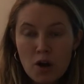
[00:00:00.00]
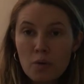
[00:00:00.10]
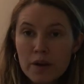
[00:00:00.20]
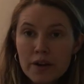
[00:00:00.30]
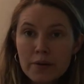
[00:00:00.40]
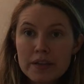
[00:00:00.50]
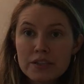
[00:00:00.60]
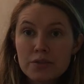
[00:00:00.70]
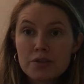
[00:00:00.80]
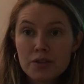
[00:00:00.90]
We are going
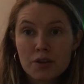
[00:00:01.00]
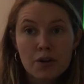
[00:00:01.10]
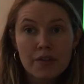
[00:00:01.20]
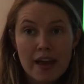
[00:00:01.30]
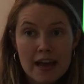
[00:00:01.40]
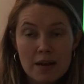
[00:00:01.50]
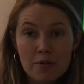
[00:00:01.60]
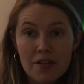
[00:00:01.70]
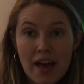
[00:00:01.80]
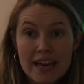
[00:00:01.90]
to circle the
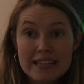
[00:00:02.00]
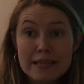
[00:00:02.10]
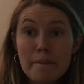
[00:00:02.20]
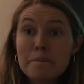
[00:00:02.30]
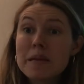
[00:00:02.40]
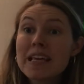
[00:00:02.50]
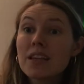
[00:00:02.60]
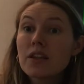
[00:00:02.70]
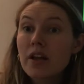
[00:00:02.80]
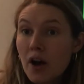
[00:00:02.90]
animal that is
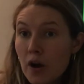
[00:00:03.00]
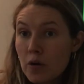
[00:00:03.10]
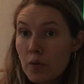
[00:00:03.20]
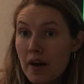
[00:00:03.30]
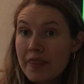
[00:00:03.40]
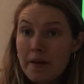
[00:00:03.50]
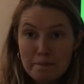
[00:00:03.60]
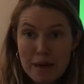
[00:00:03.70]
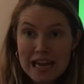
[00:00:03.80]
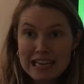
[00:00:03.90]
below the
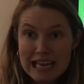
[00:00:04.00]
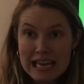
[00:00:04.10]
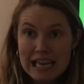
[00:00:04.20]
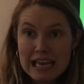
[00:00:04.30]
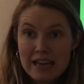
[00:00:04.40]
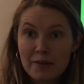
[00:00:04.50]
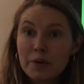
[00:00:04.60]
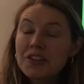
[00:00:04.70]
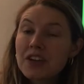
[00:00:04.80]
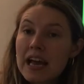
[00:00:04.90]
monkey.
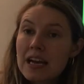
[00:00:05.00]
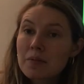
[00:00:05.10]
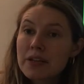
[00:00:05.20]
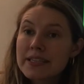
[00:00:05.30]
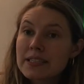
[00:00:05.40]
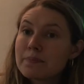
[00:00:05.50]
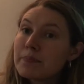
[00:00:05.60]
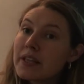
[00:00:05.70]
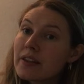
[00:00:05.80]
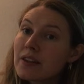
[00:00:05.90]
Which animal is
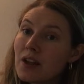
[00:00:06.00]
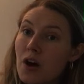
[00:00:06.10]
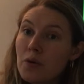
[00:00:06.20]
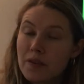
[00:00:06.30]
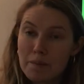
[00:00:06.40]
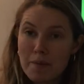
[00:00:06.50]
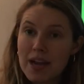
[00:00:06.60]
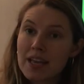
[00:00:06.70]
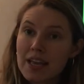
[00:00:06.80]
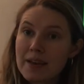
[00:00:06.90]
below the
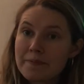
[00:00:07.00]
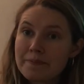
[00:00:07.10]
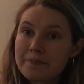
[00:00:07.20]
monkey?